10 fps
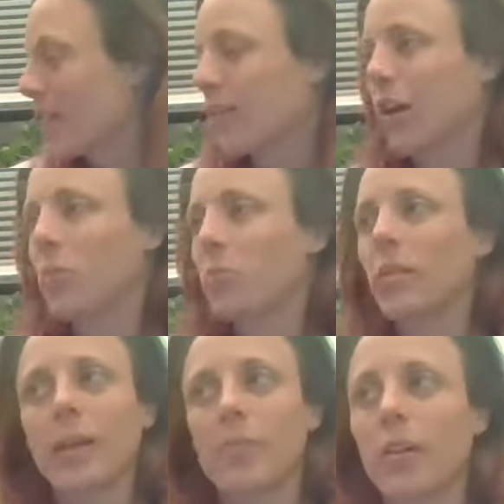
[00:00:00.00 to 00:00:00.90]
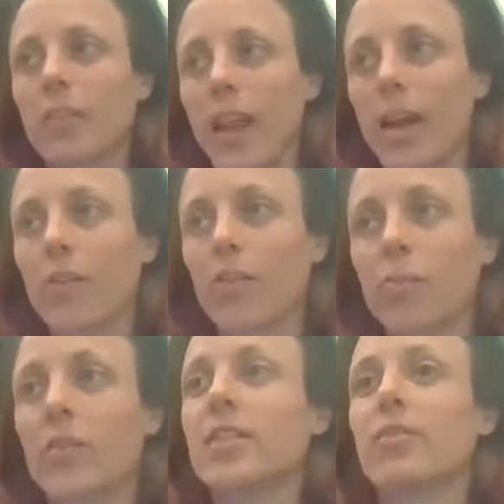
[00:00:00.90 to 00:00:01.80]
don't help clean up around the house, but
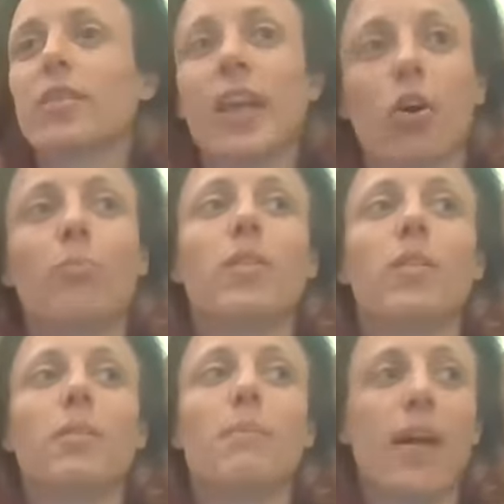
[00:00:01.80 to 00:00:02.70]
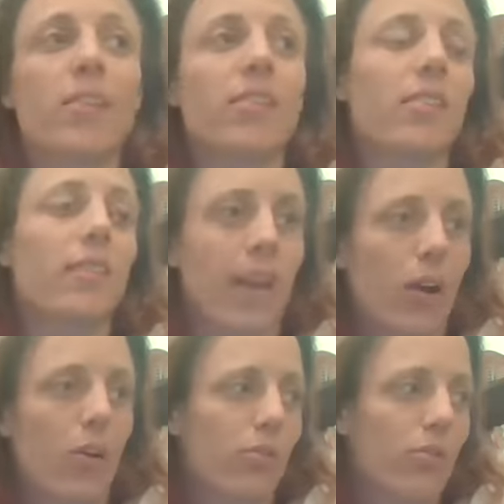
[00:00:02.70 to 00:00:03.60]
they definitely help mess the
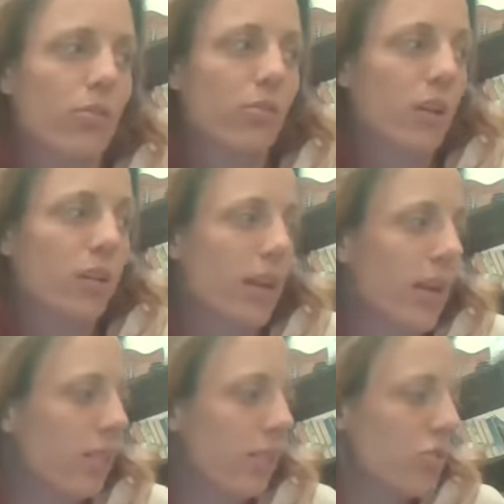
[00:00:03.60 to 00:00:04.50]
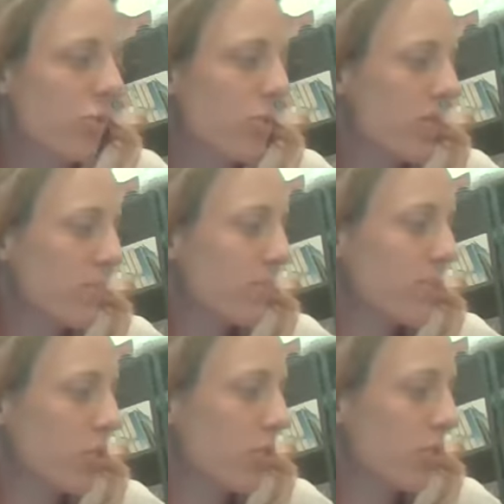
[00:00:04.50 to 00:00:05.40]
house. Like, there's always
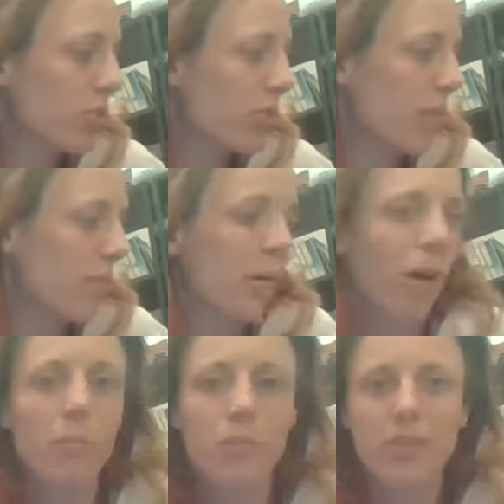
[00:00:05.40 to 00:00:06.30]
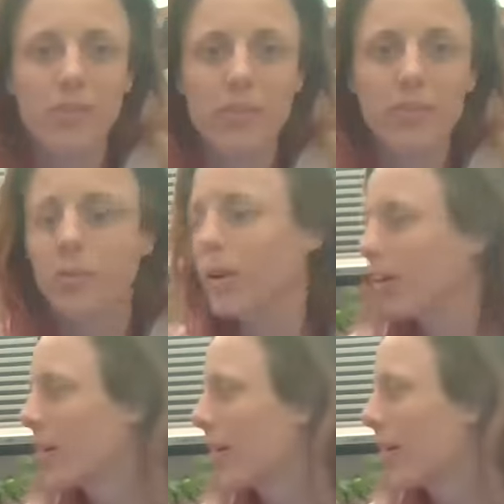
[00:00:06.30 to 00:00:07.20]
dirt and paw prints
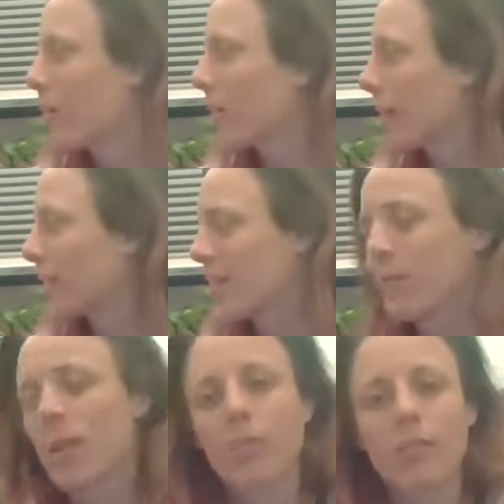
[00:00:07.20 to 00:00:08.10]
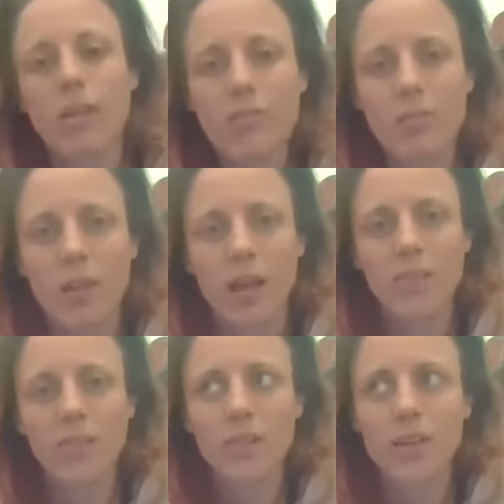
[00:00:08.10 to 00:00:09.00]
everywhere. But like, does that make me love them
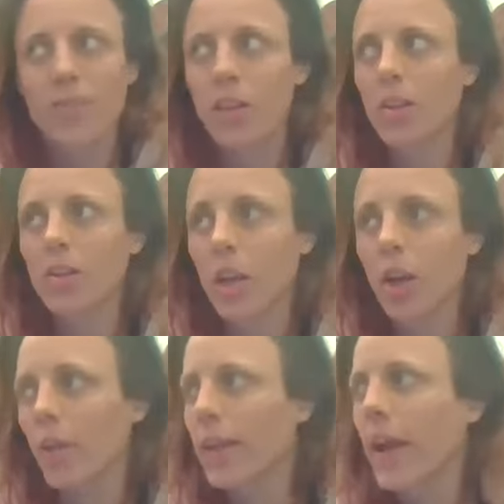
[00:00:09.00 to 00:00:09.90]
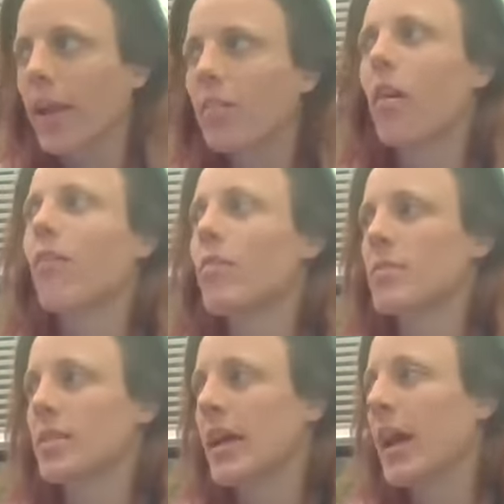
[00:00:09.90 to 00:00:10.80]
less? No, like I love them
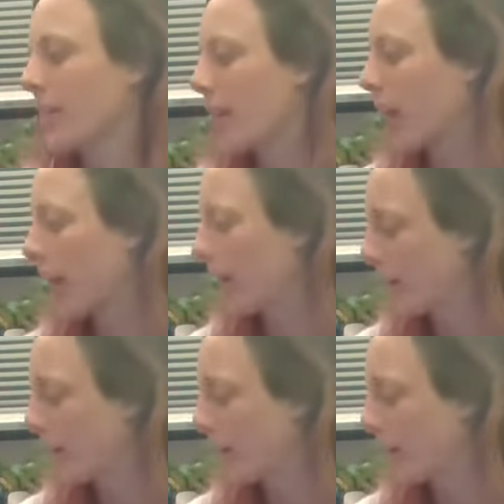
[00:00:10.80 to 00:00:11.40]
to death. Like